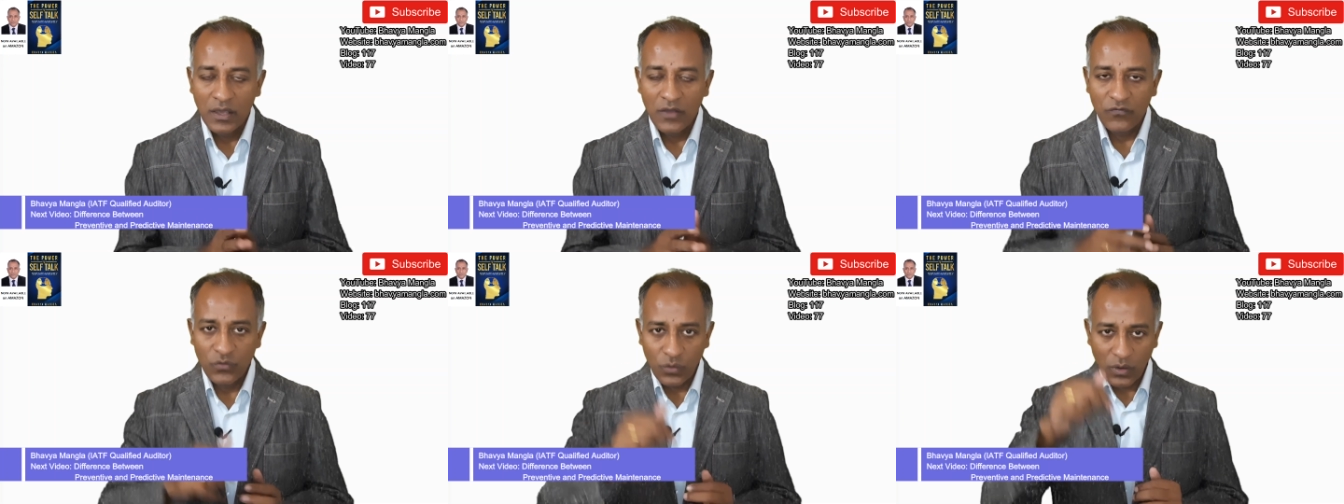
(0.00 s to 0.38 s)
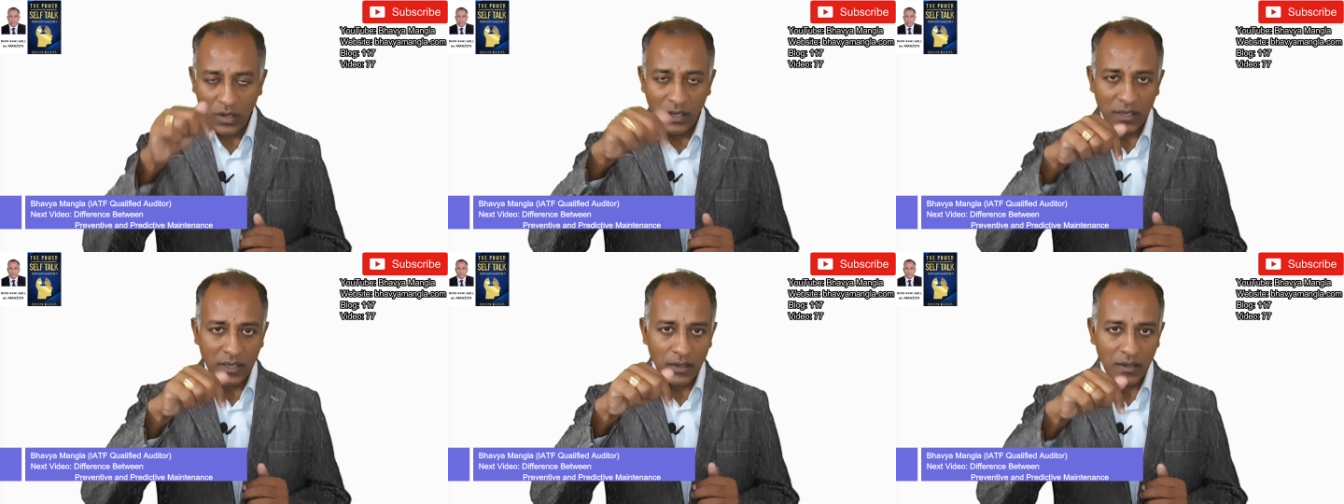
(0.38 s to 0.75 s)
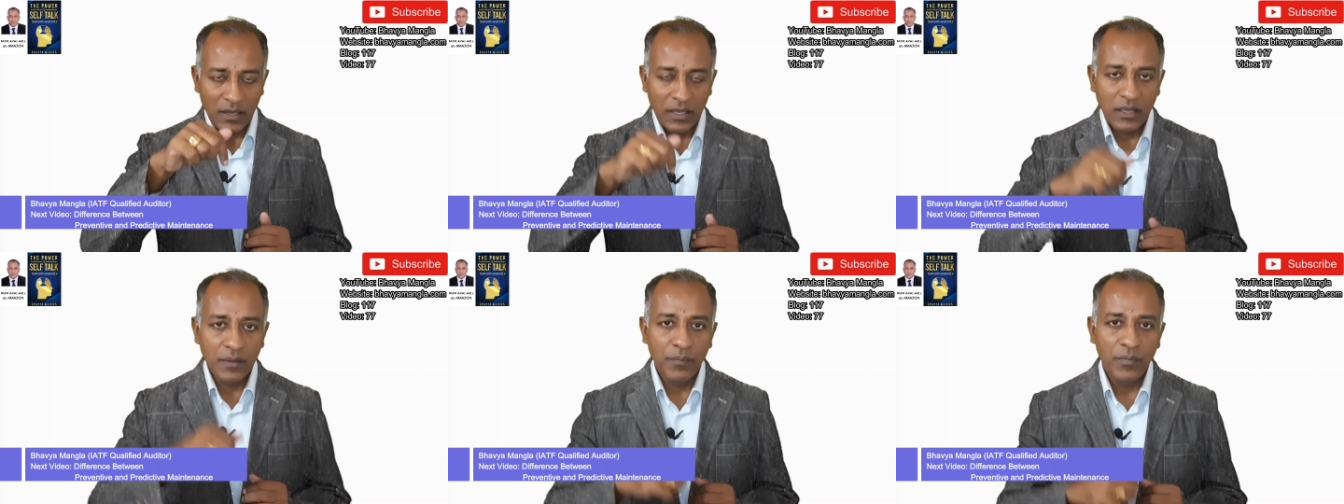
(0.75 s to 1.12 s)
if you click a
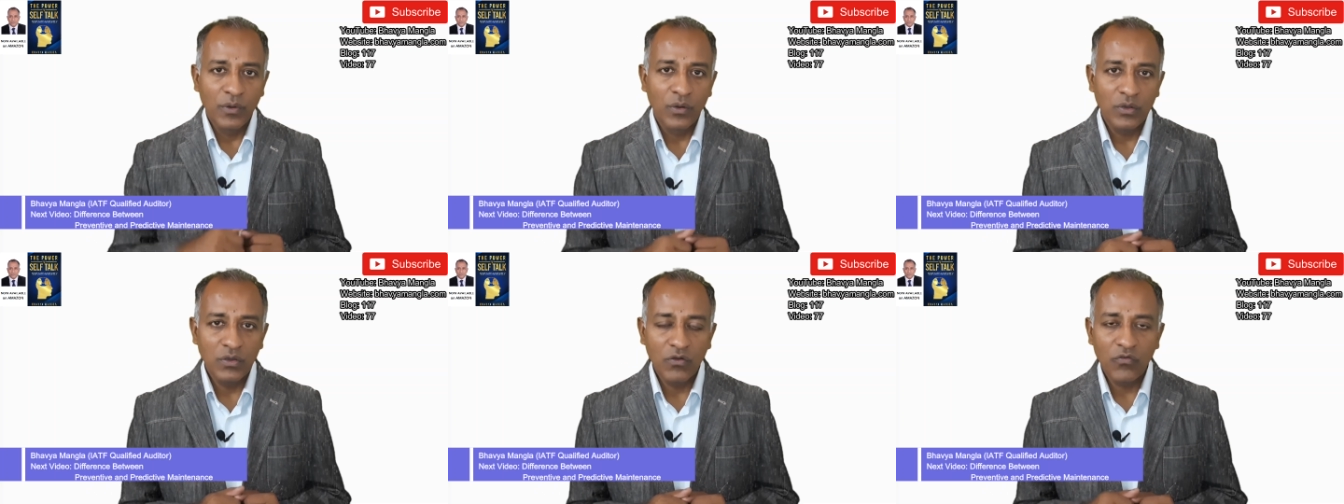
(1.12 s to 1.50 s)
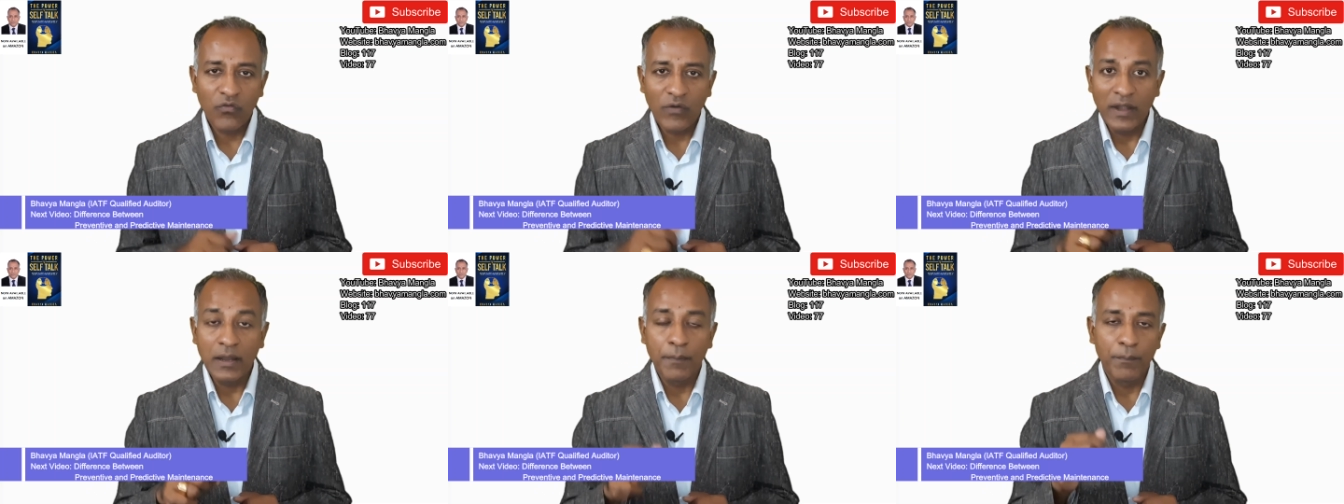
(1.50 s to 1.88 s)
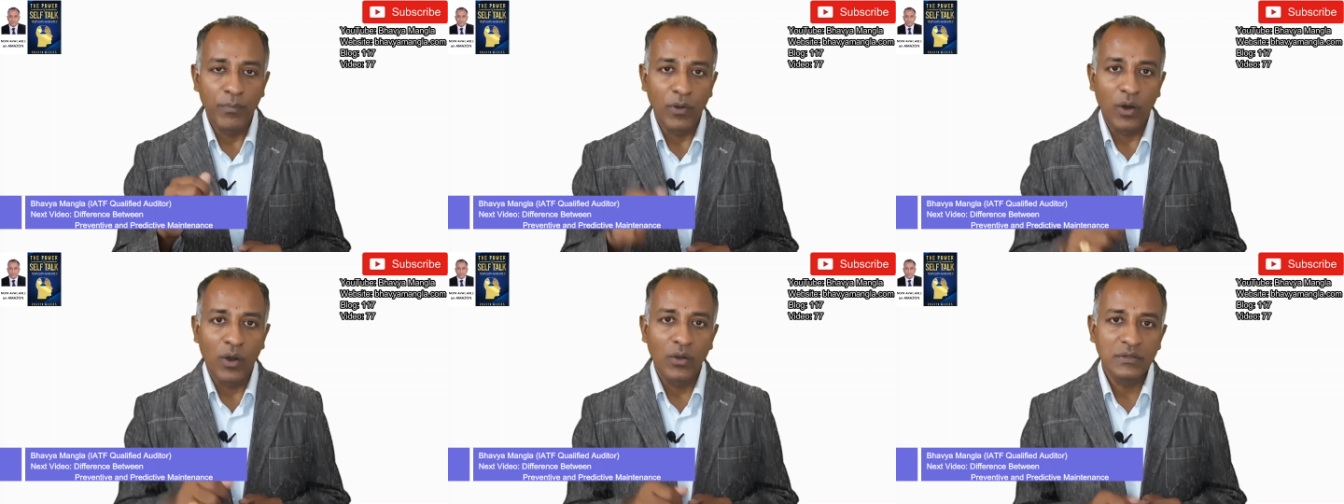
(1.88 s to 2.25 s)
link below, you'll find a
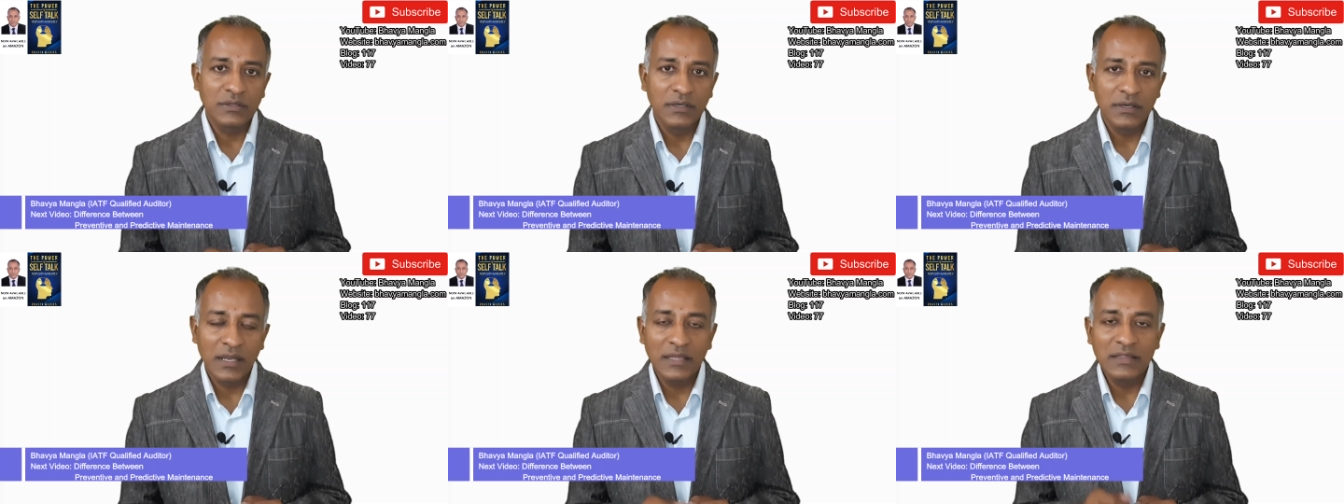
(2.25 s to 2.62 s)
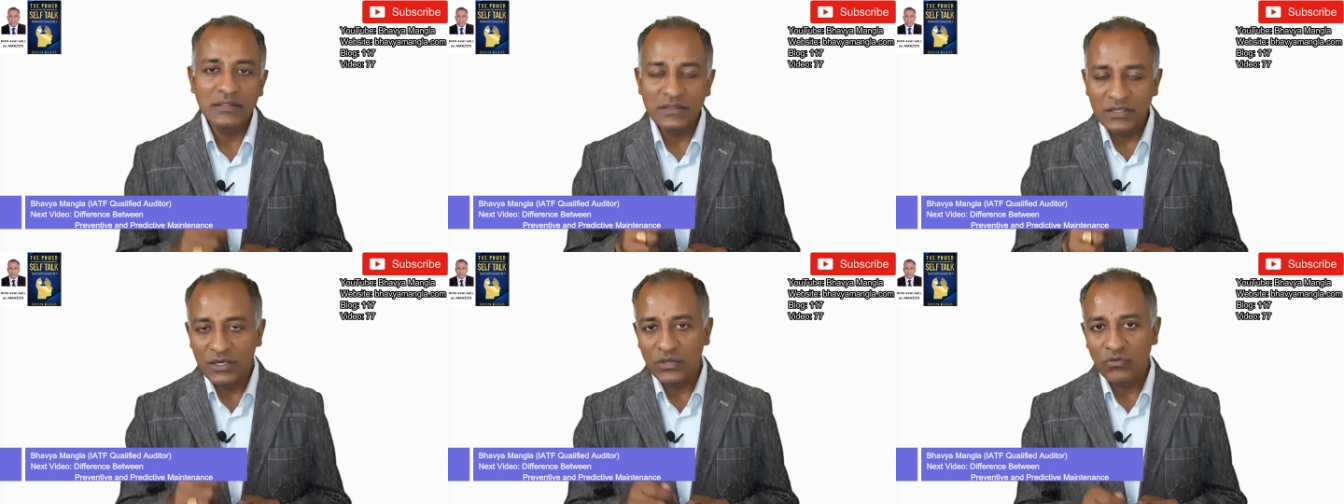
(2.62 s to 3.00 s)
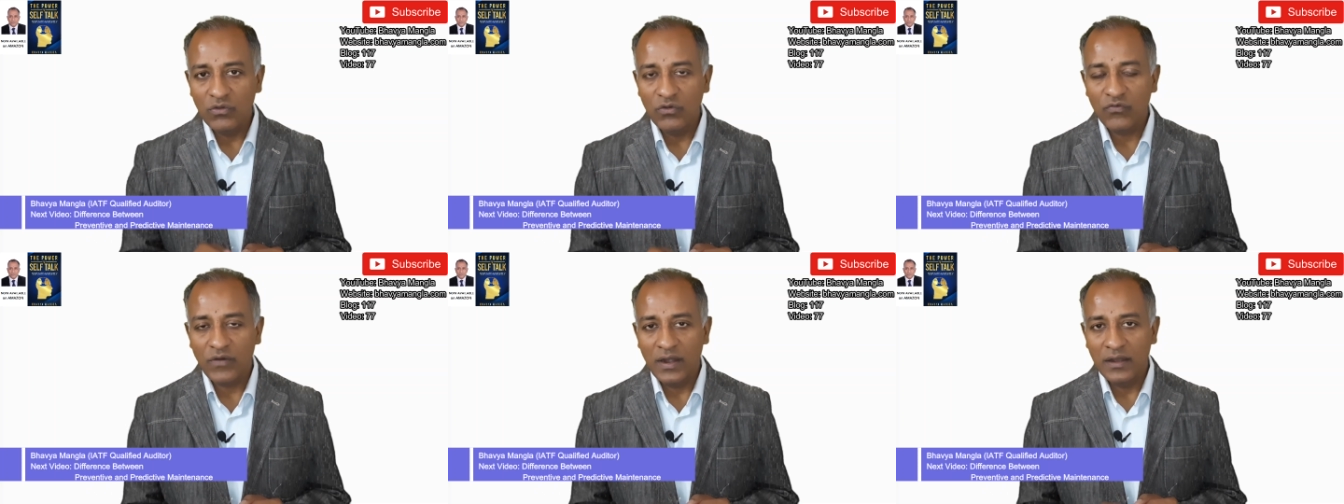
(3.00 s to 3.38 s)
blog there, and there you
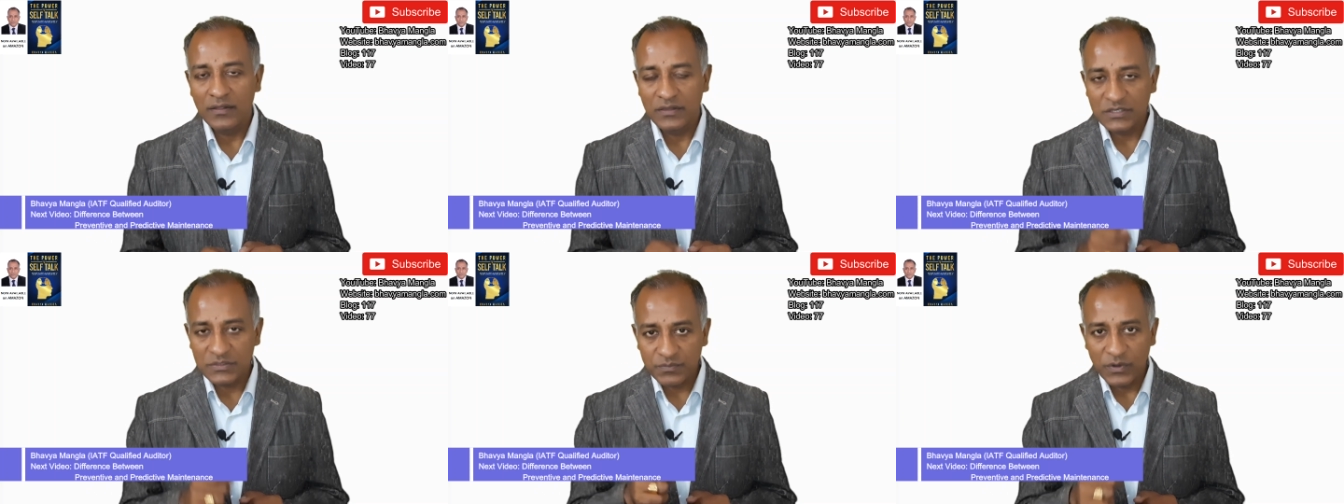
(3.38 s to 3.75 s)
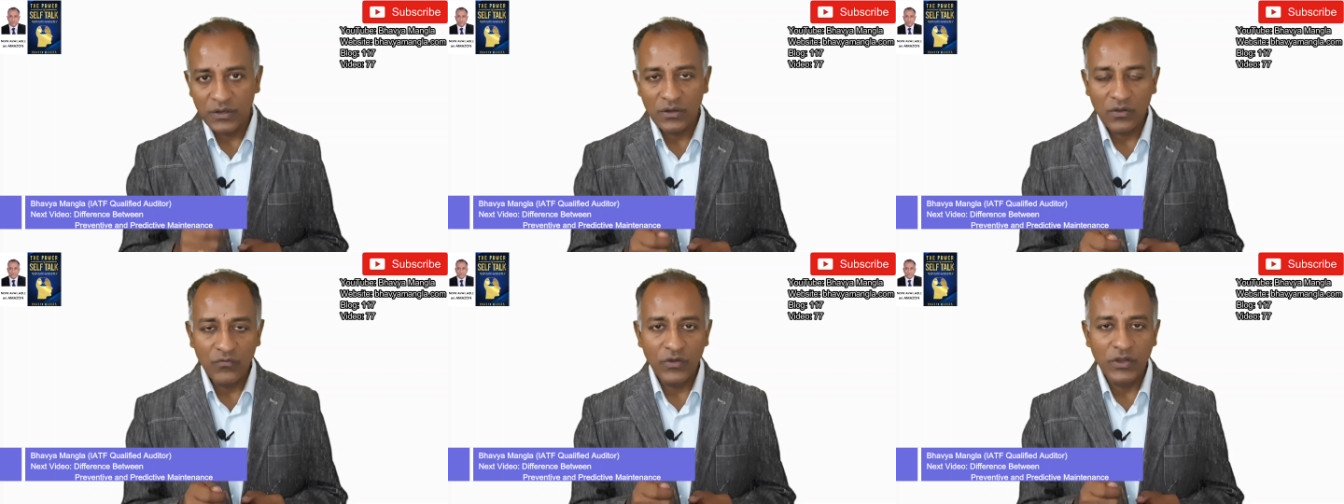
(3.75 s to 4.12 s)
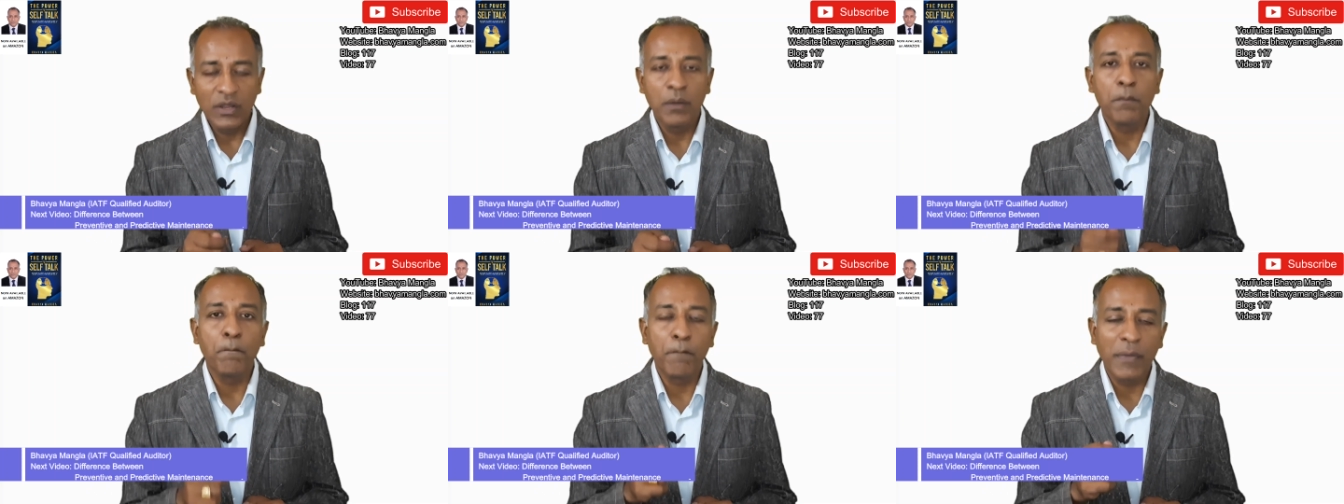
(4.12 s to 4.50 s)
will find this particular
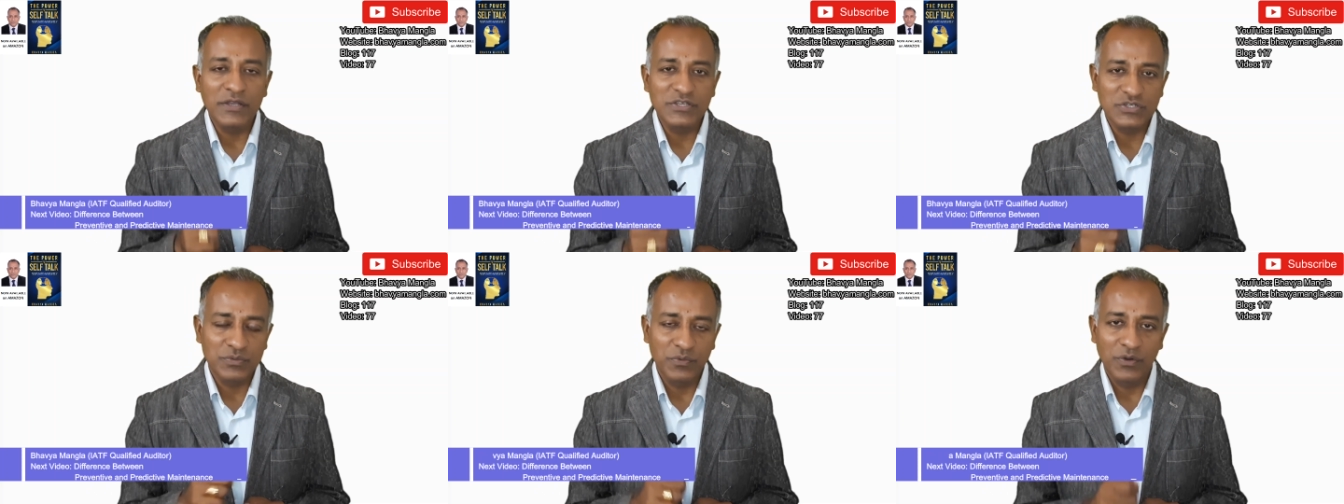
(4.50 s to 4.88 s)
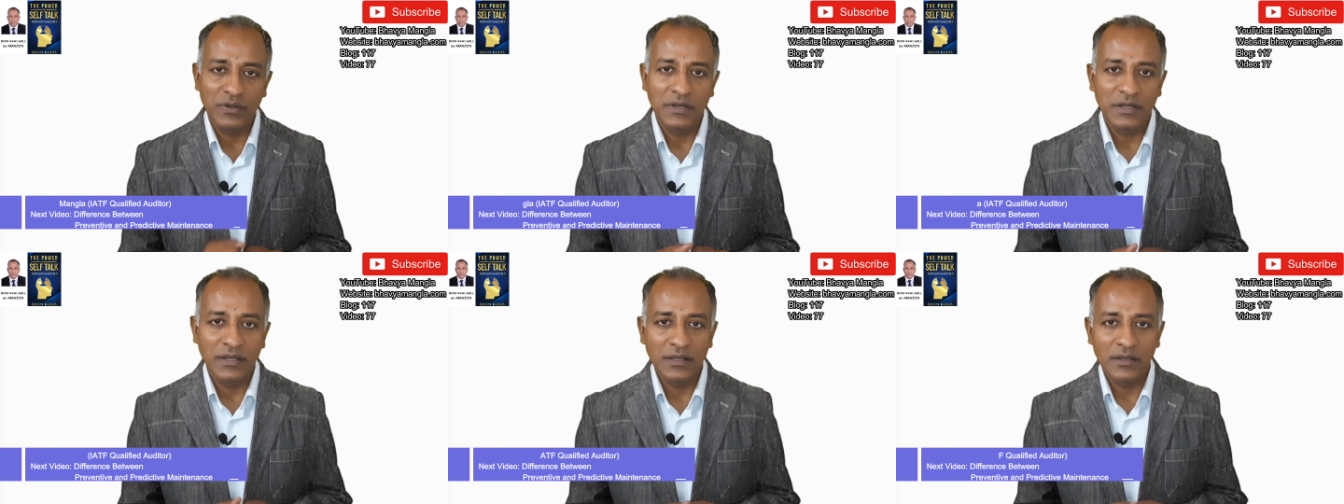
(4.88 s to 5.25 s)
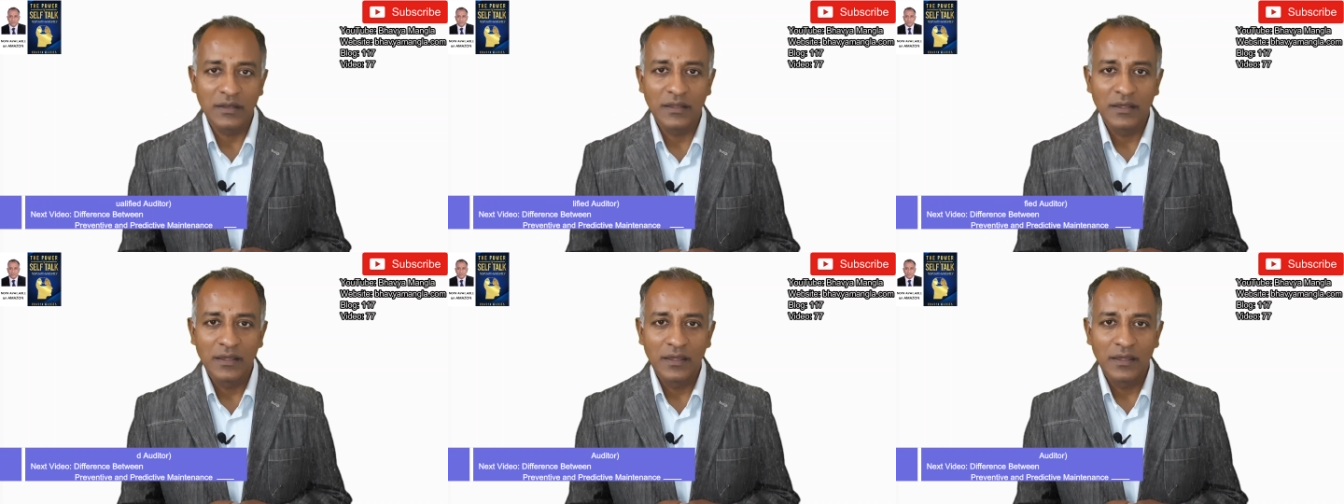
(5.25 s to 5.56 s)
video in much more detail.